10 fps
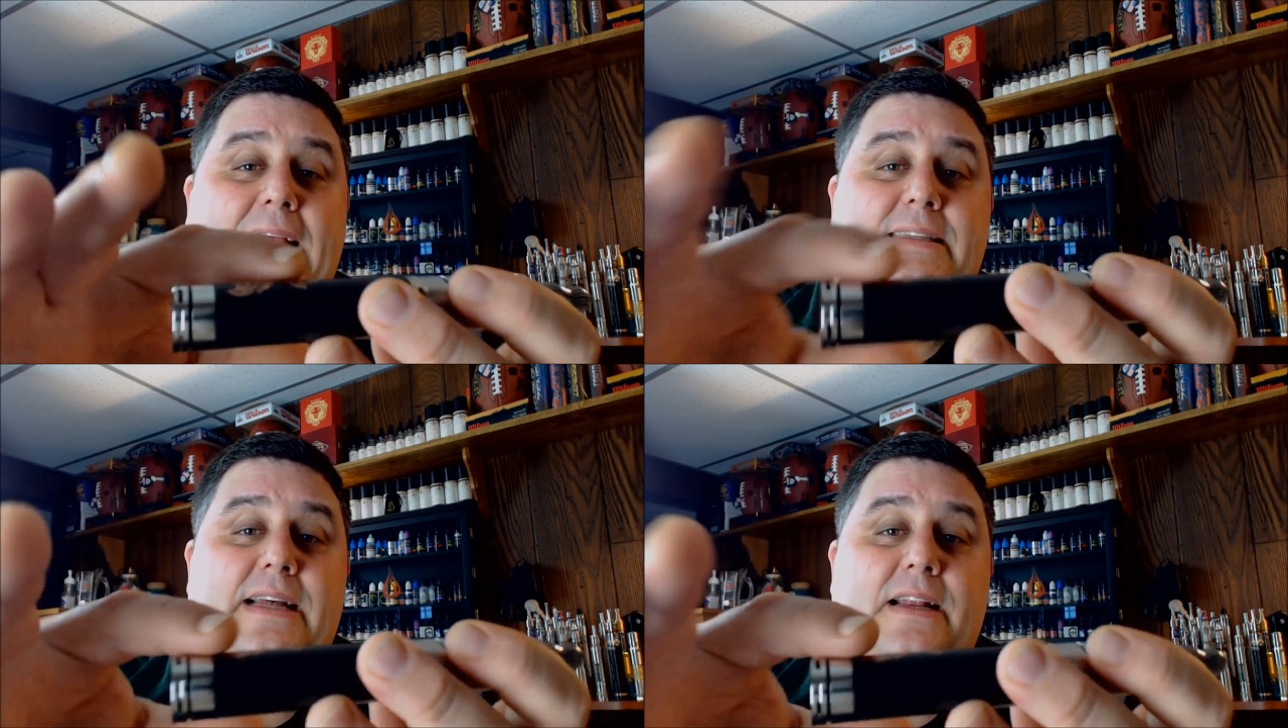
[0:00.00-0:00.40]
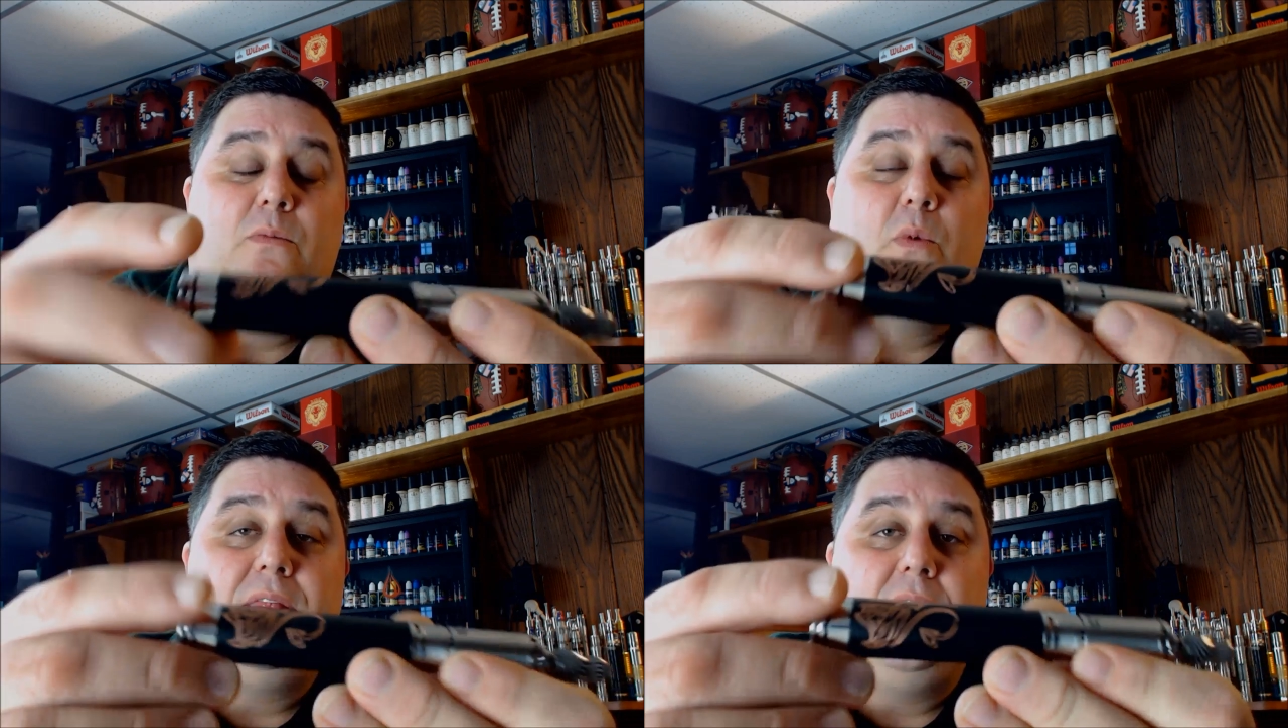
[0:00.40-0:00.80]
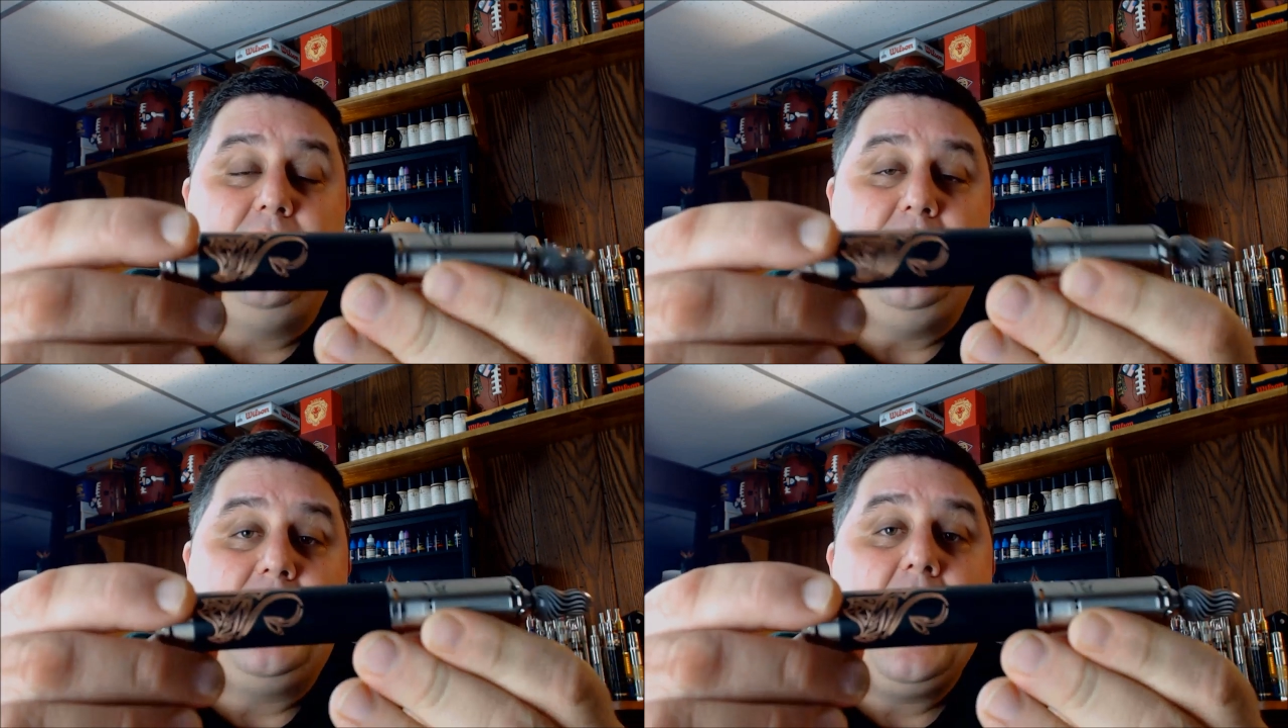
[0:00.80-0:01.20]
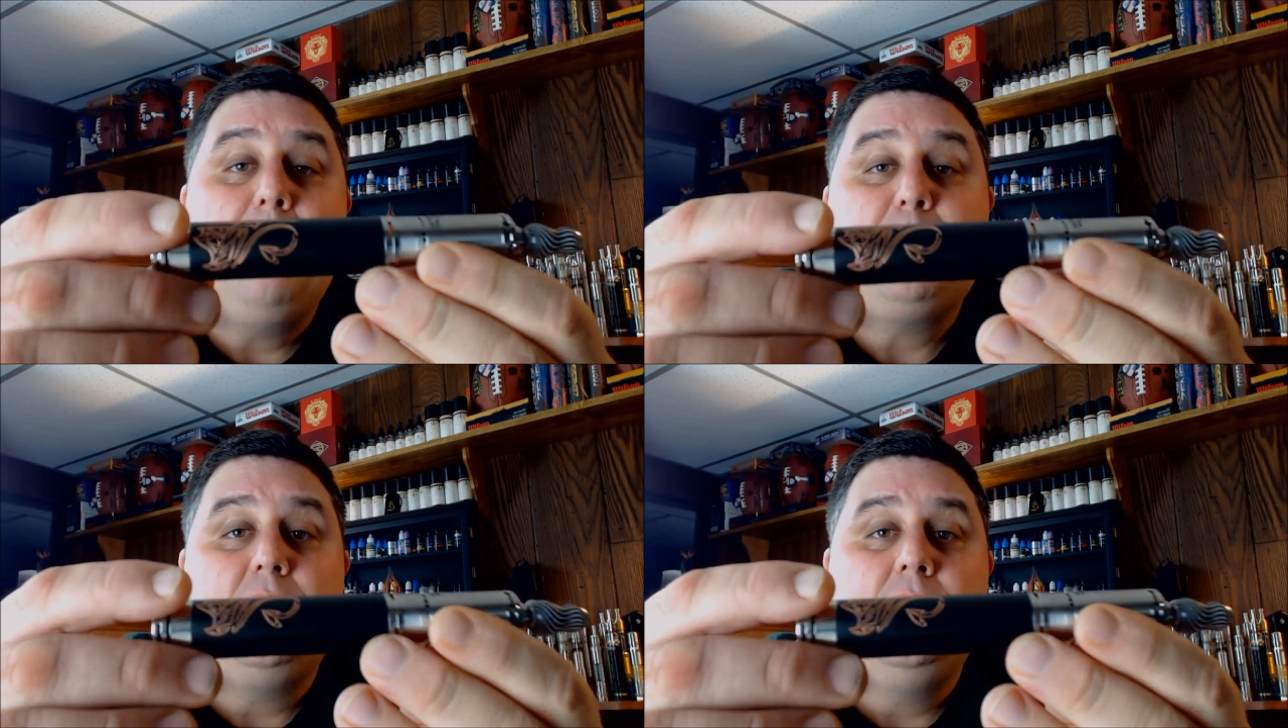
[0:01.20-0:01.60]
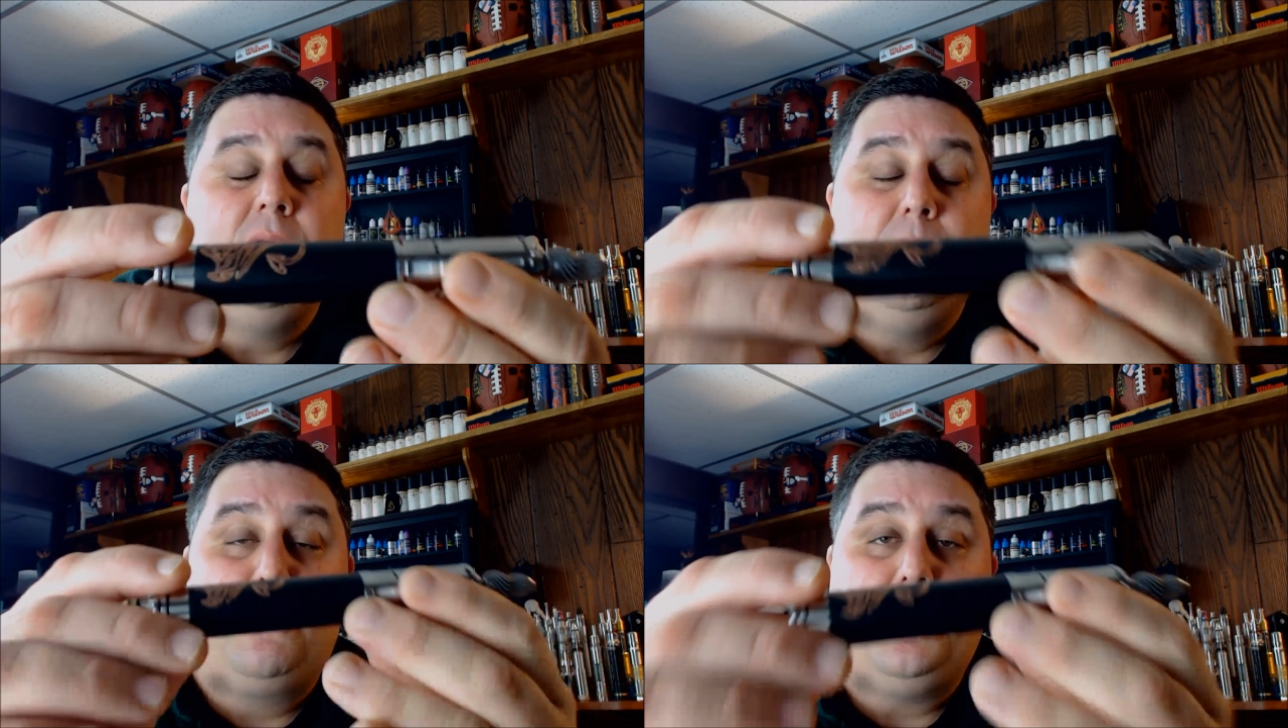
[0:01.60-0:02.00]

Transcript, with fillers: accented with the copper.